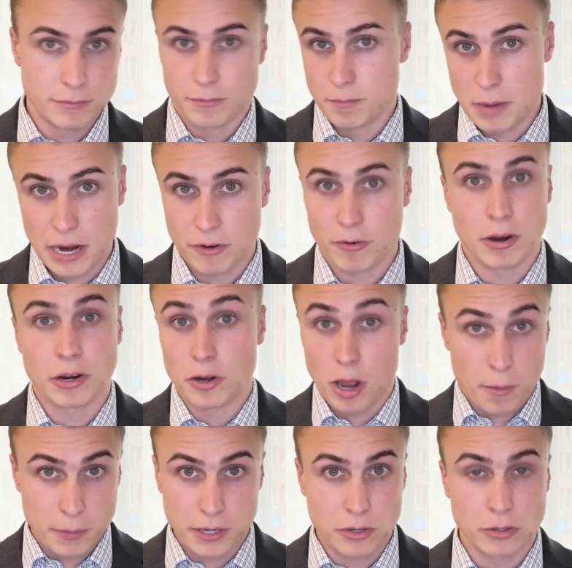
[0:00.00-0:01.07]

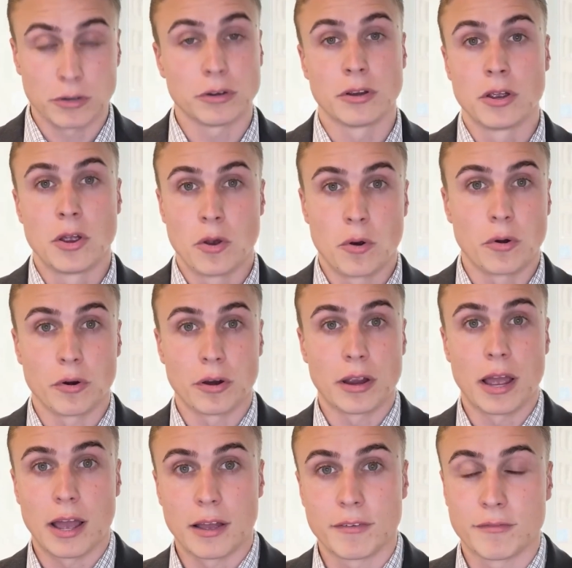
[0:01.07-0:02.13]
macroeconomic
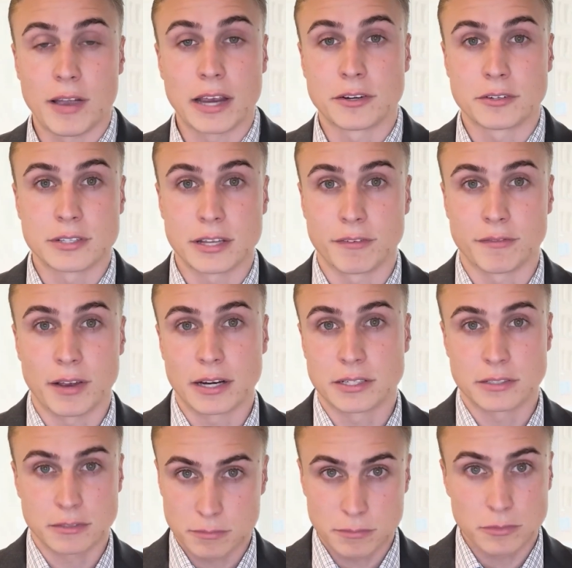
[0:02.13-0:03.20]
or factors that
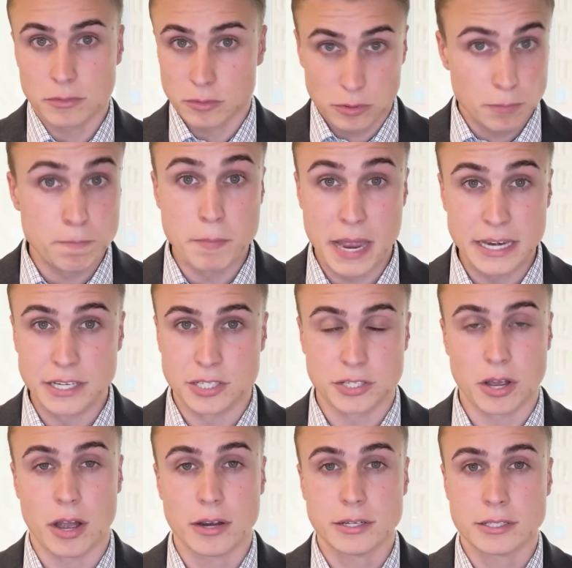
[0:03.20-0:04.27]
affect many
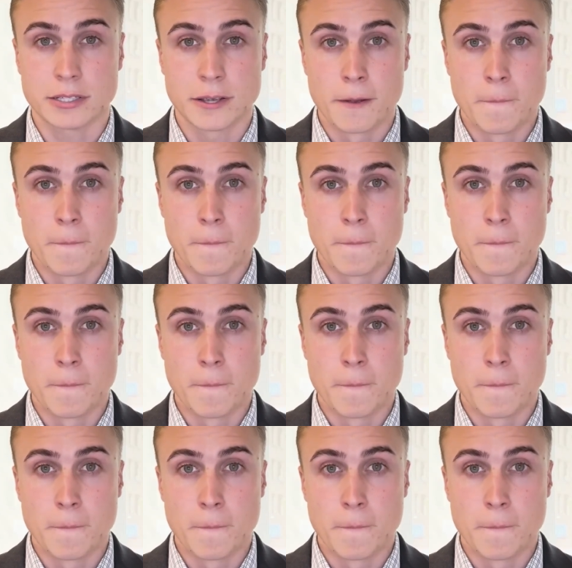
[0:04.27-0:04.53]
stocks,